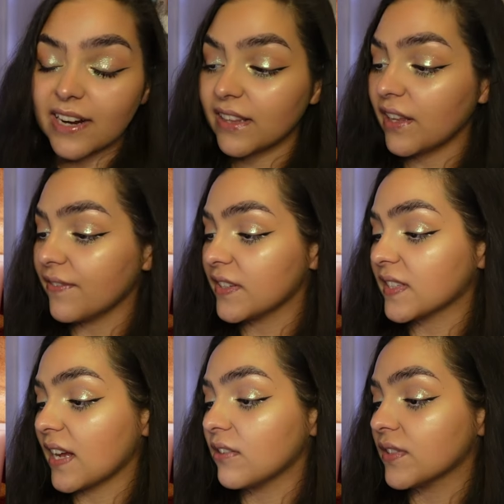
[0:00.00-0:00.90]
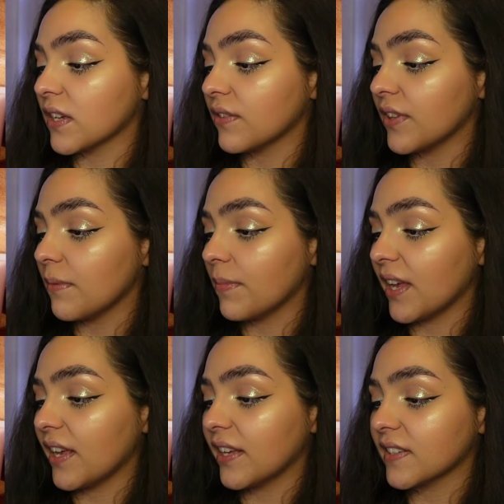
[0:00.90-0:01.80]
I love the sounds of it
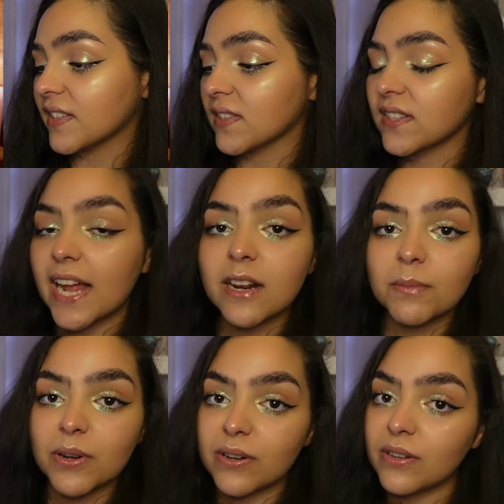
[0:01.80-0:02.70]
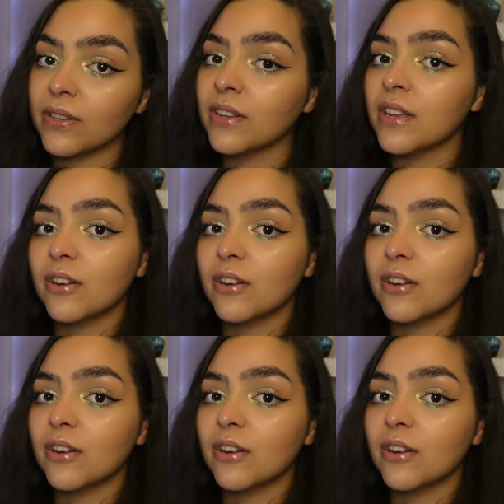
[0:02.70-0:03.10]
being sustainable,